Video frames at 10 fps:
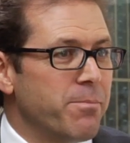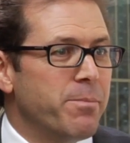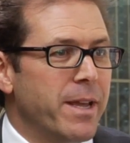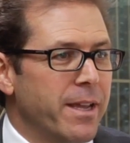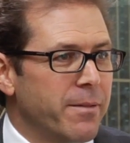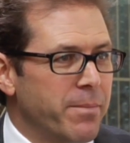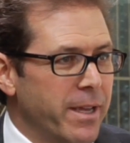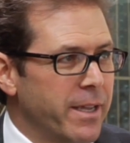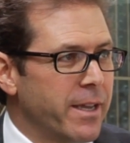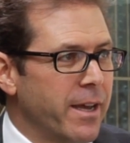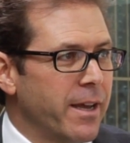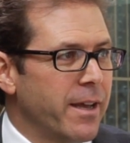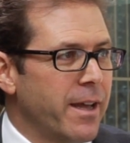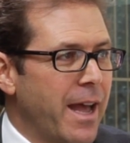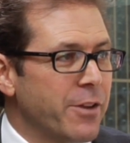a big
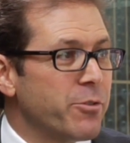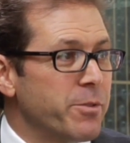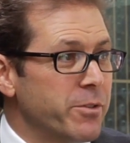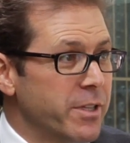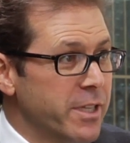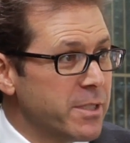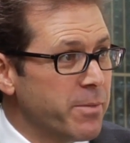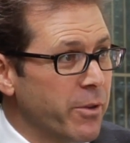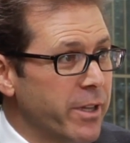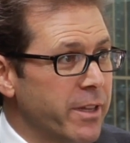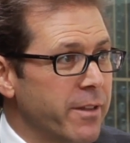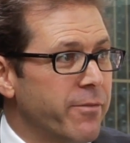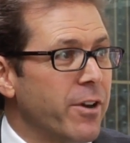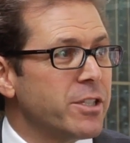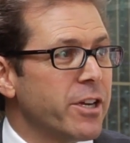attribute to this building.
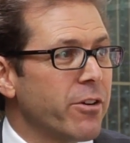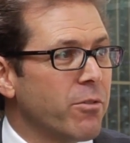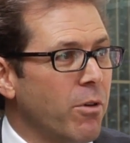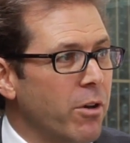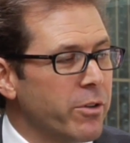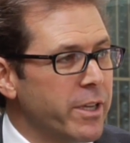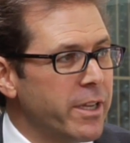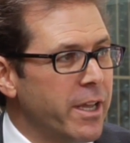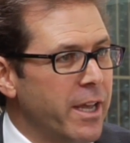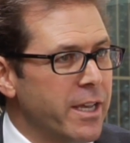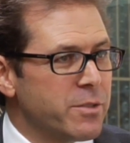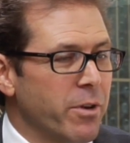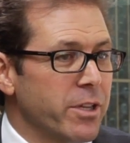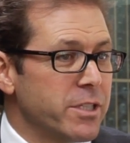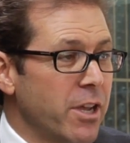The fresh air quality,
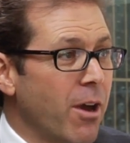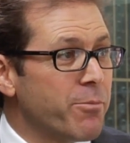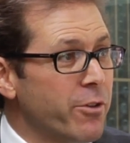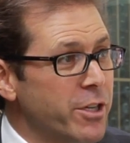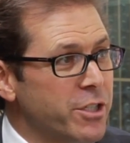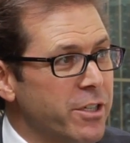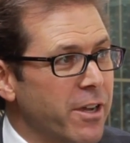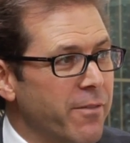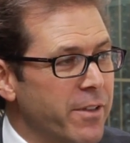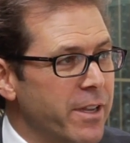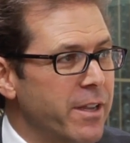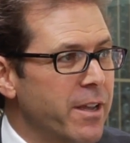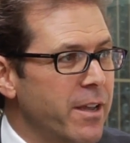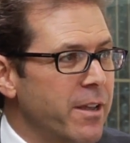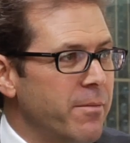as well as the operation of the
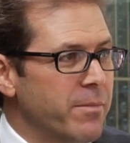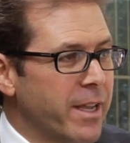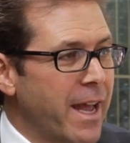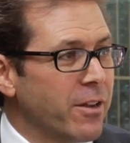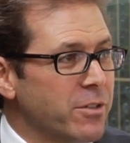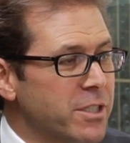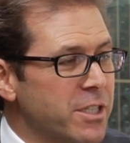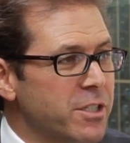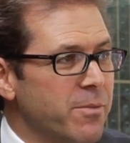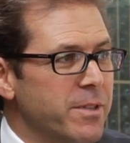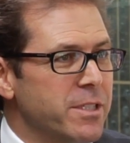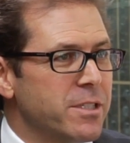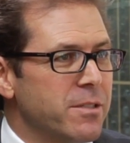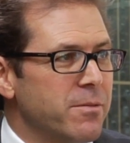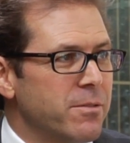mechanical system,
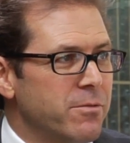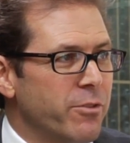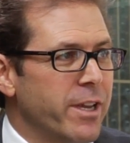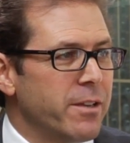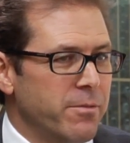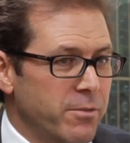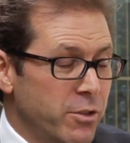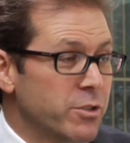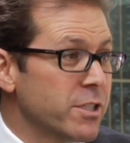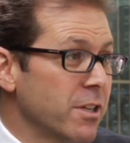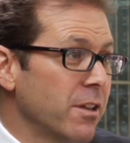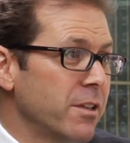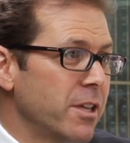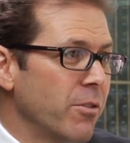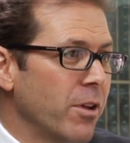uses a
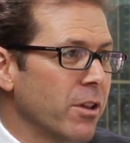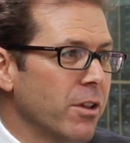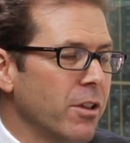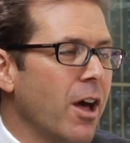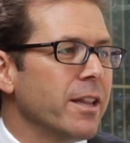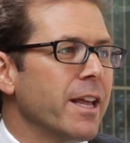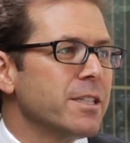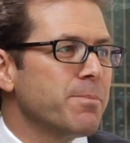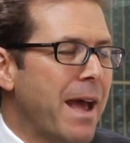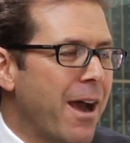lot less